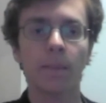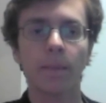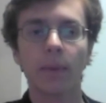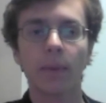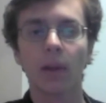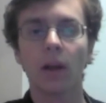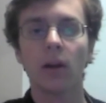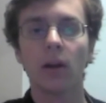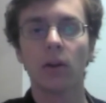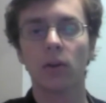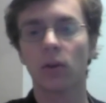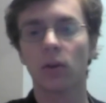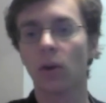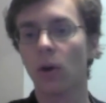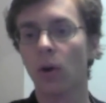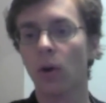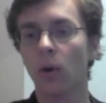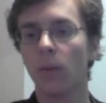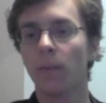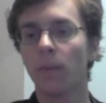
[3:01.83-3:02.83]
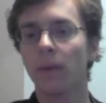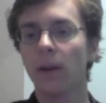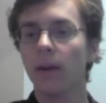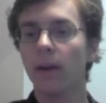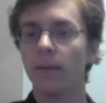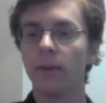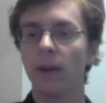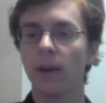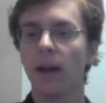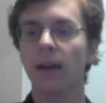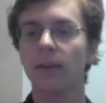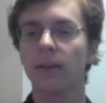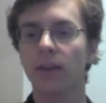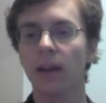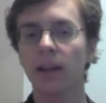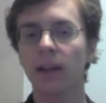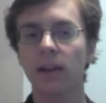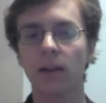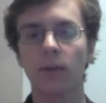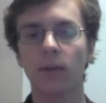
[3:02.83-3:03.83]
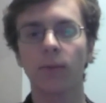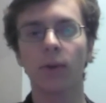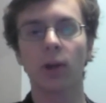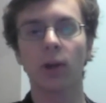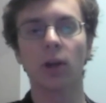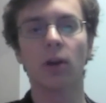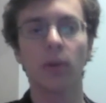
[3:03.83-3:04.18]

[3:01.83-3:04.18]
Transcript: So, if you guys like this video,